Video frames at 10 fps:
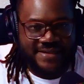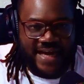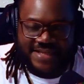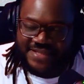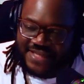
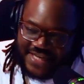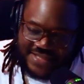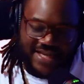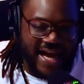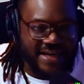They
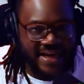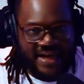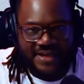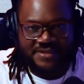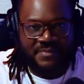just like
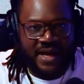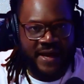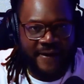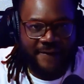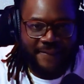niggas,
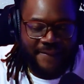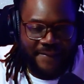man.